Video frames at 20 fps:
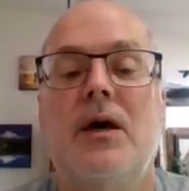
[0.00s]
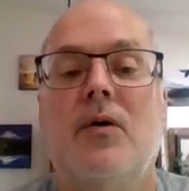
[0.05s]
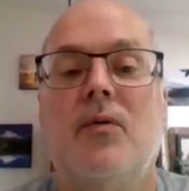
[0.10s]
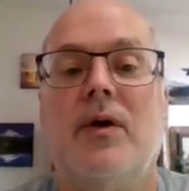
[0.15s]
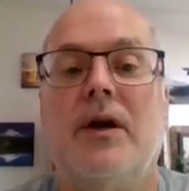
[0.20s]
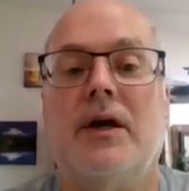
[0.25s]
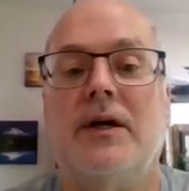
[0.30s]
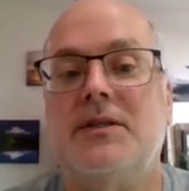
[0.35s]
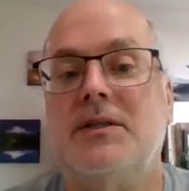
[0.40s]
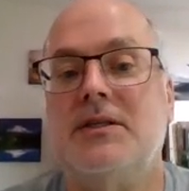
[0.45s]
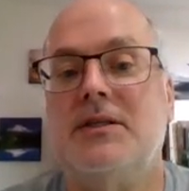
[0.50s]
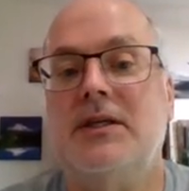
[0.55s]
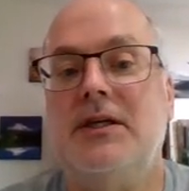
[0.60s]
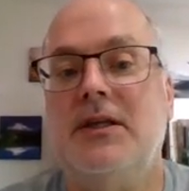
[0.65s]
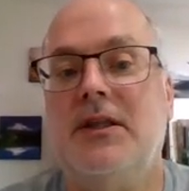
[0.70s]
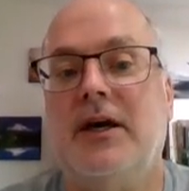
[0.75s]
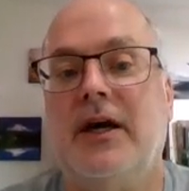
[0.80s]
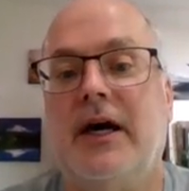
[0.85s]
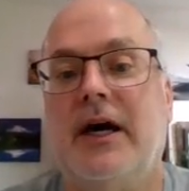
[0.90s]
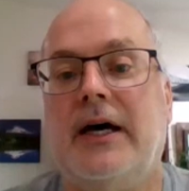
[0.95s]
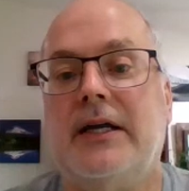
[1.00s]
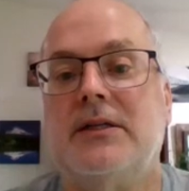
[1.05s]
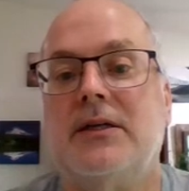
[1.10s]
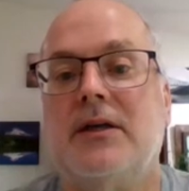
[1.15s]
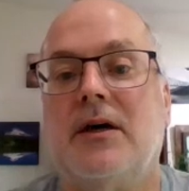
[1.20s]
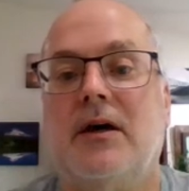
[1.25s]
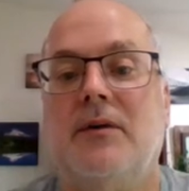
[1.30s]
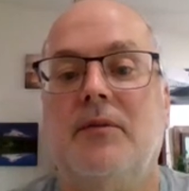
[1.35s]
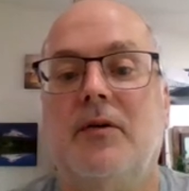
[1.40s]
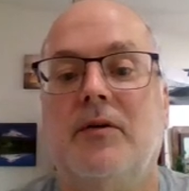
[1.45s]
when I see that,
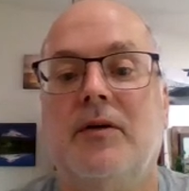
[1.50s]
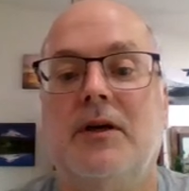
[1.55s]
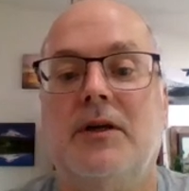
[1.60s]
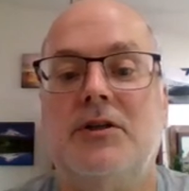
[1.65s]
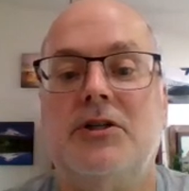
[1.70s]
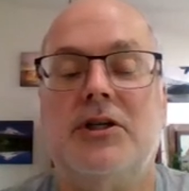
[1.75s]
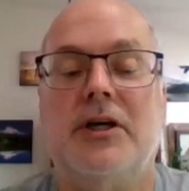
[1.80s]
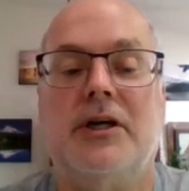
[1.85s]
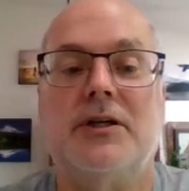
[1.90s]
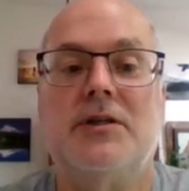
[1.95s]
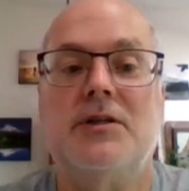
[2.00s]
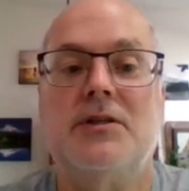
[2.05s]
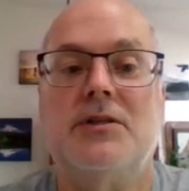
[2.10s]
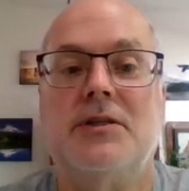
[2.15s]
I'm going to check to